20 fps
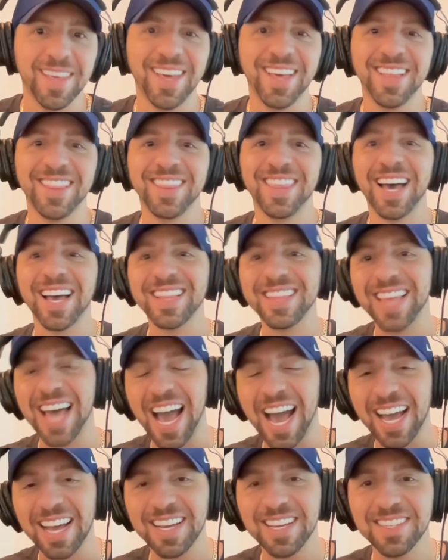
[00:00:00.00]

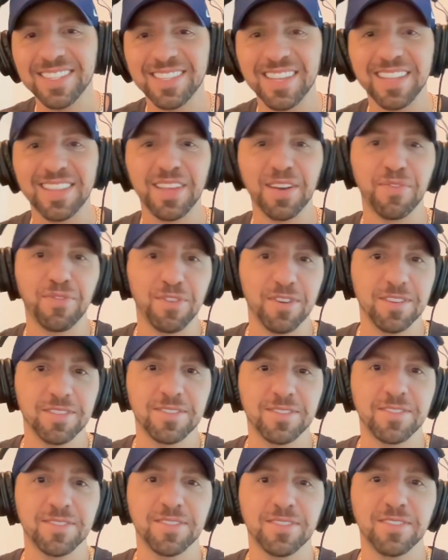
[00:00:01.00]
That is the
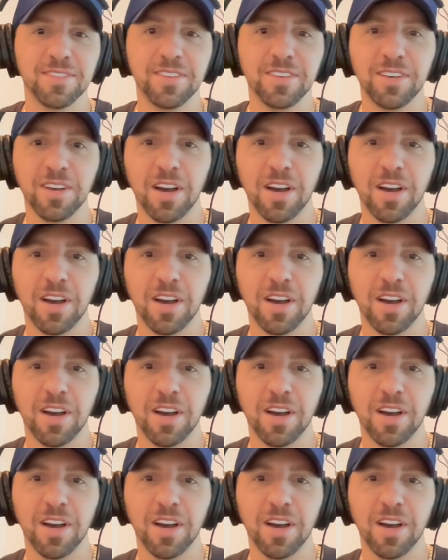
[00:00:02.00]
difference.